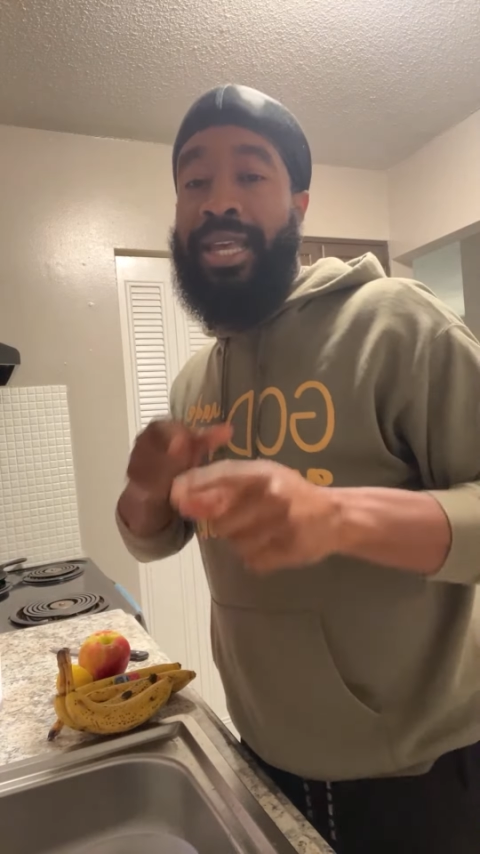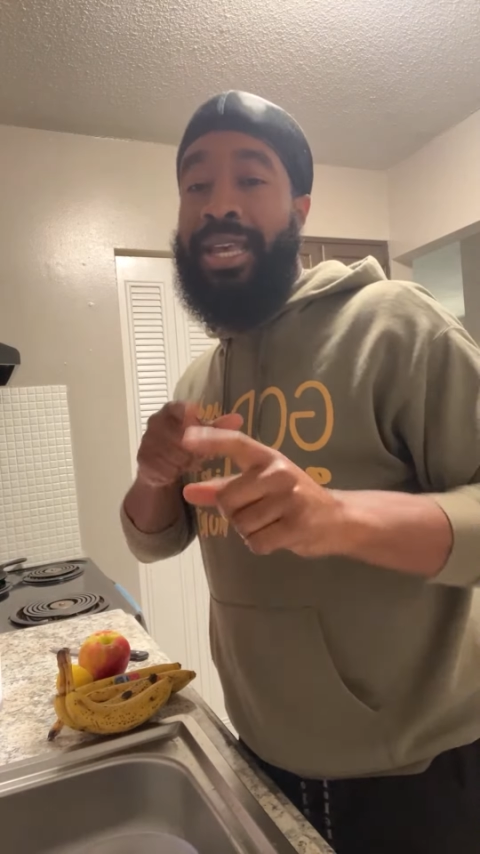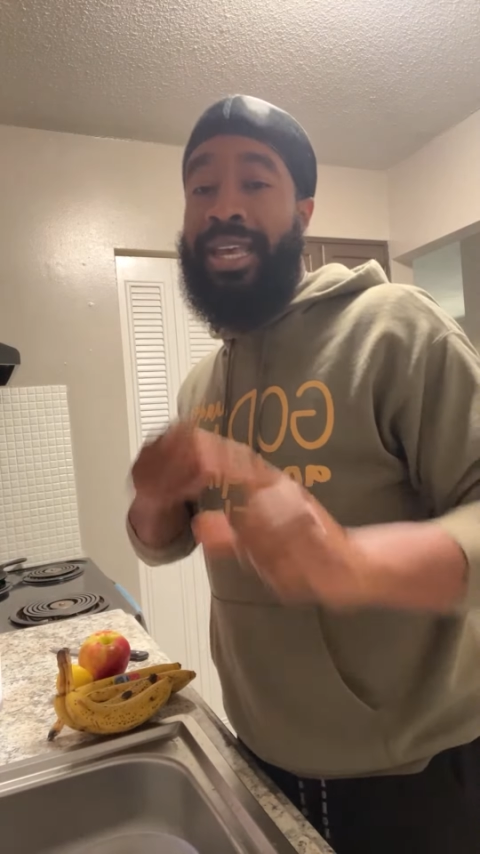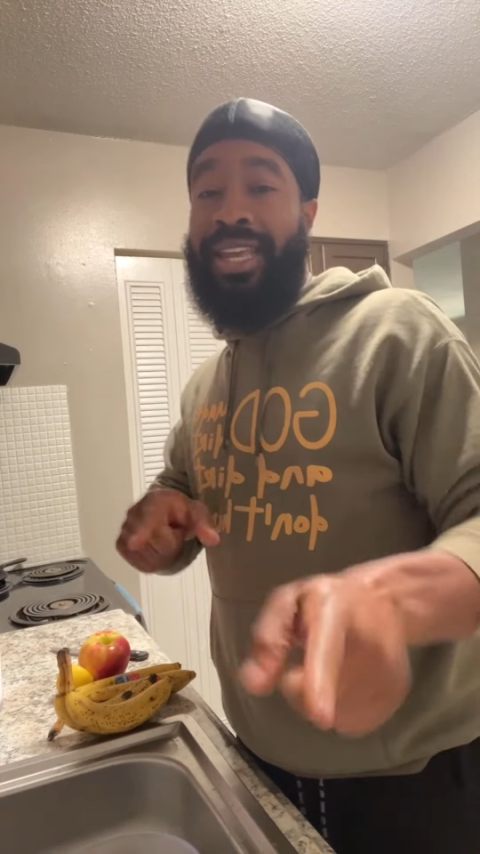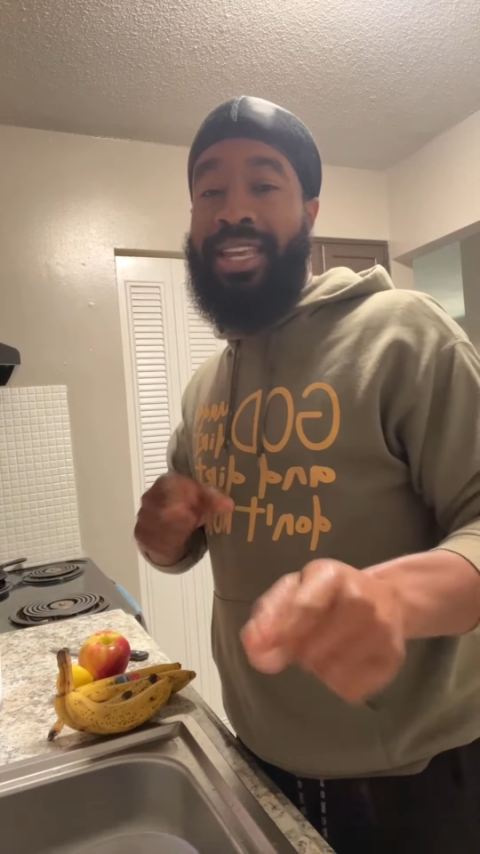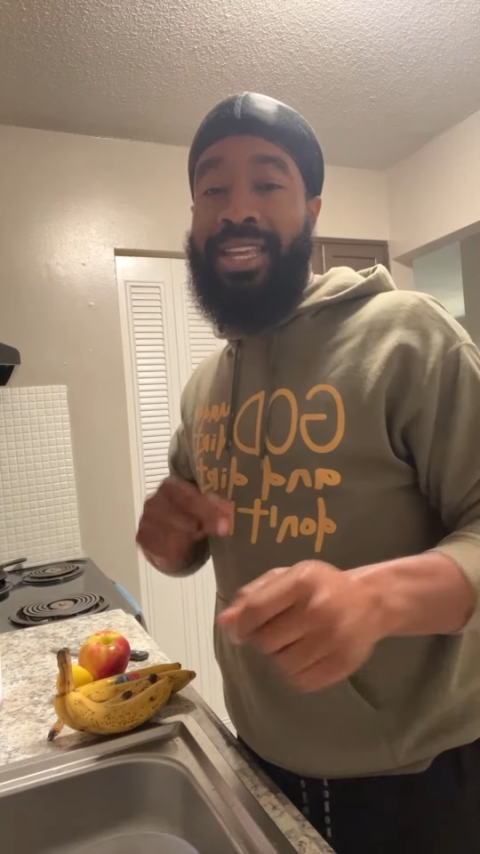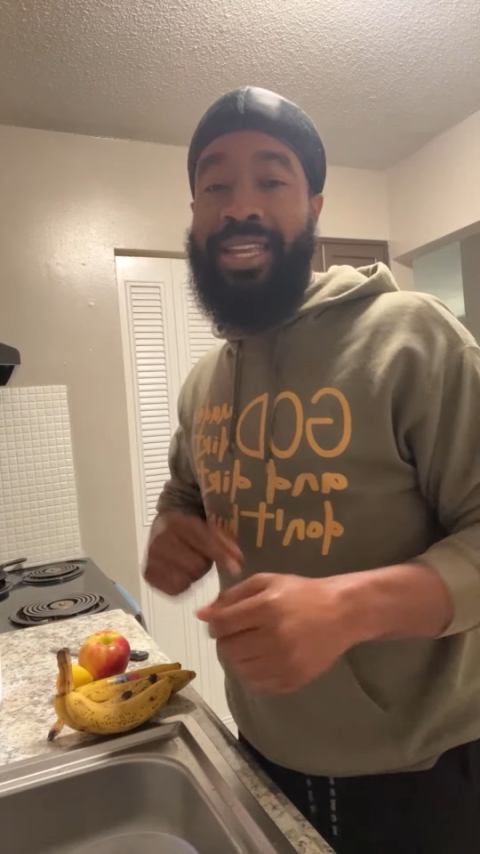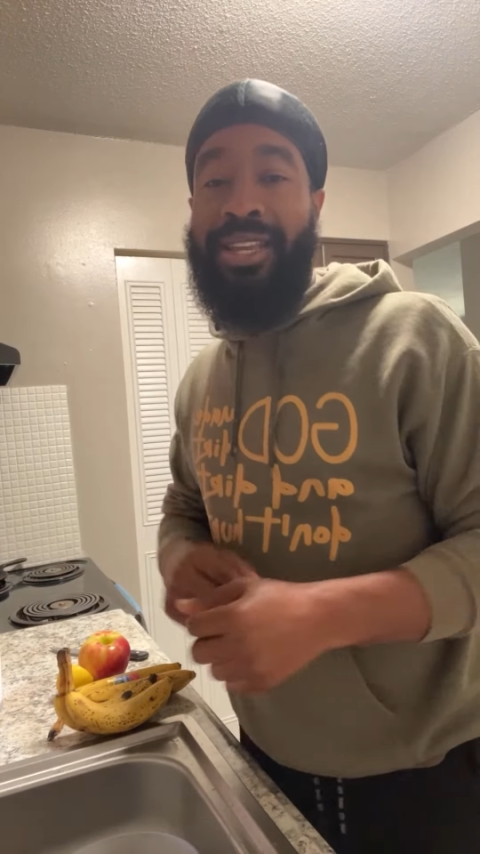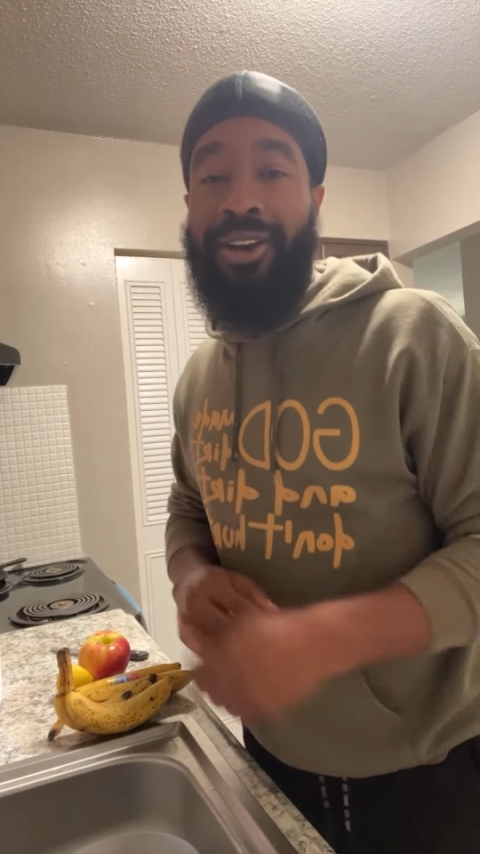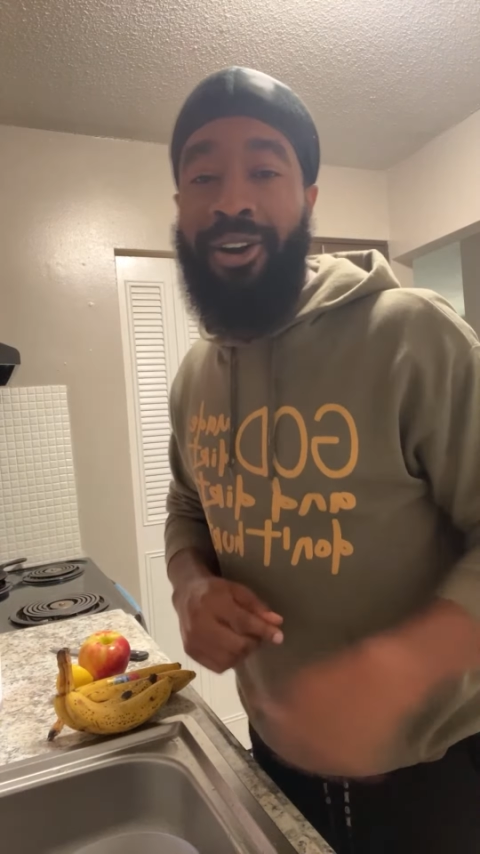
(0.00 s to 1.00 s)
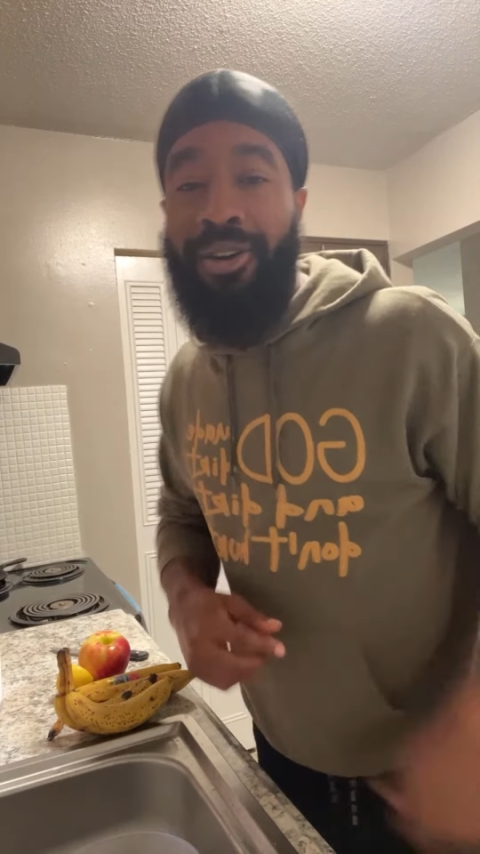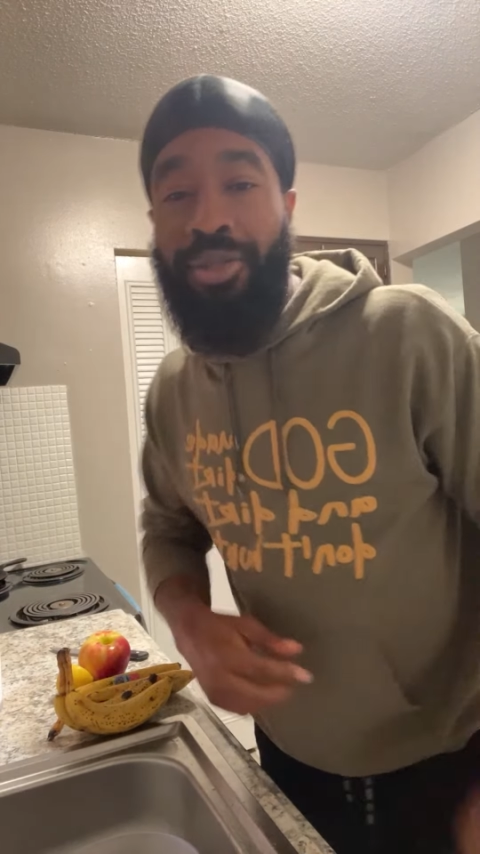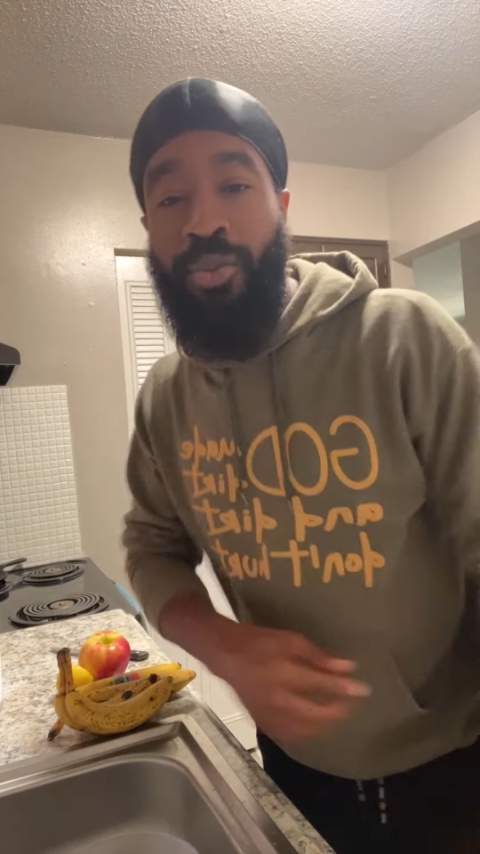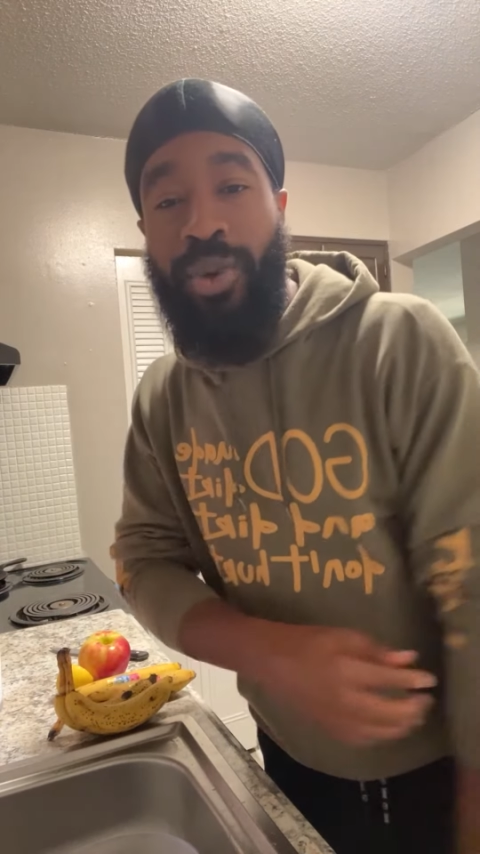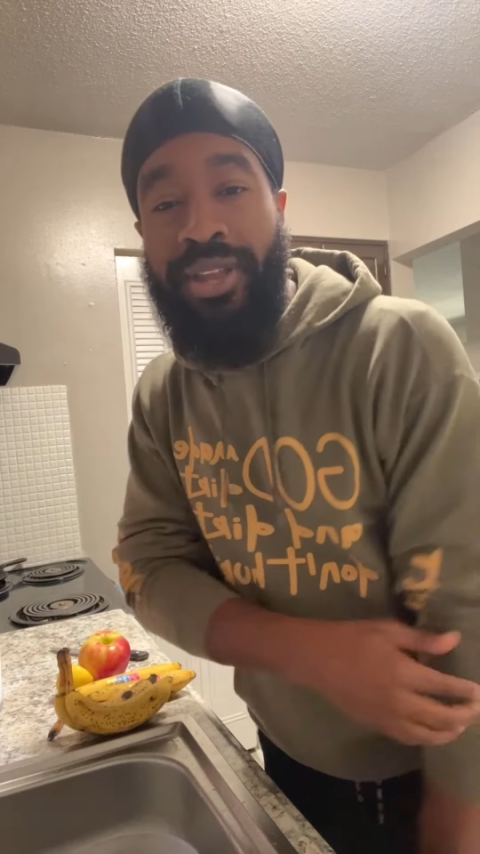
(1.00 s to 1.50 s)
Hey, all
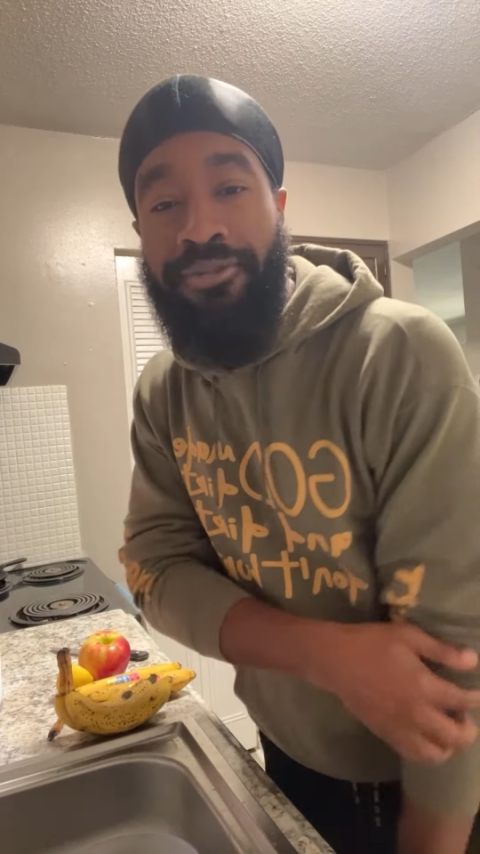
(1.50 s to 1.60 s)
the way